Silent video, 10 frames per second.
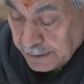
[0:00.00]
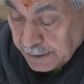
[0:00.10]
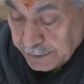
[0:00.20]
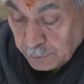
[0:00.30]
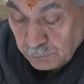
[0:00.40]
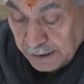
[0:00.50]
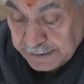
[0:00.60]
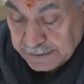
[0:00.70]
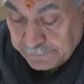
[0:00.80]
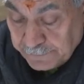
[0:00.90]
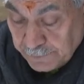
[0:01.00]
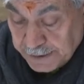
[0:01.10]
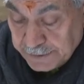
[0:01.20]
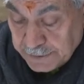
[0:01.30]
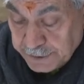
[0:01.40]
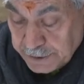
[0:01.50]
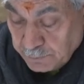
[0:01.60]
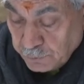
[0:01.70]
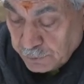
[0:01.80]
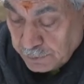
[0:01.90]
and you might have queries on
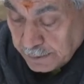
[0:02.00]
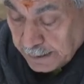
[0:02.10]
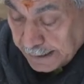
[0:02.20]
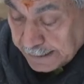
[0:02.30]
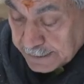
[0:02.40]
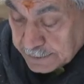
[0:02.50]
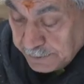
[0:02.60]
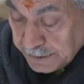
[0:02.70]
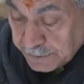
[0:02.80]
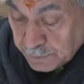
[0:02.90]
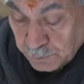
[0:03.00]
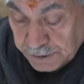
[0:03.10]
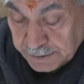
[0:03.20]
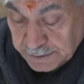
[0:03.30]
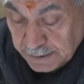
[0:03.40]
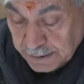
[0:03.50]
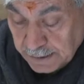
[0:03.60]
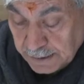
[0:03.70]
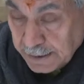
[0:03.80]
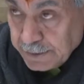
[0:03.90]
Jammu and Kashmir students
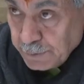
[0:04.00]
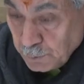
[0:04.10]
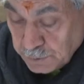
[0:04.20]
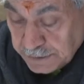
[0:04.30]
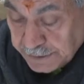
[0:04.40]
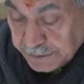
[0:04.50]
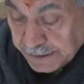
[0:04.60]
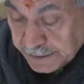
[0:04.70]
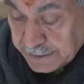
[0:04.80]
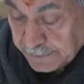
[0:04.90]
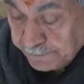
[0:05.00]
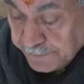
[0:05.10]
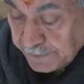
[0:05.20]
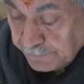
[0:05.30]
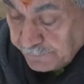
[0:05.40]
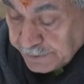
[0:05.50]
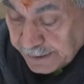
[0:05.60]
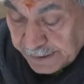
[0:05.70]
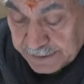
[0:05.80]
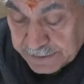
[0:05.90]
and youth integration with
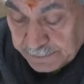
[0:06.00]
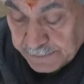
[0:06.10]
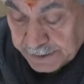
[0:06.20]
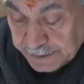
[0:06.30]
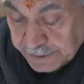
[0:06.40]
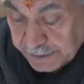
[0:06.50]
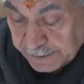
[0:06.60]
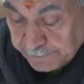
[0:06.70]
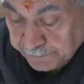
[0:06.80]
the rest of the country.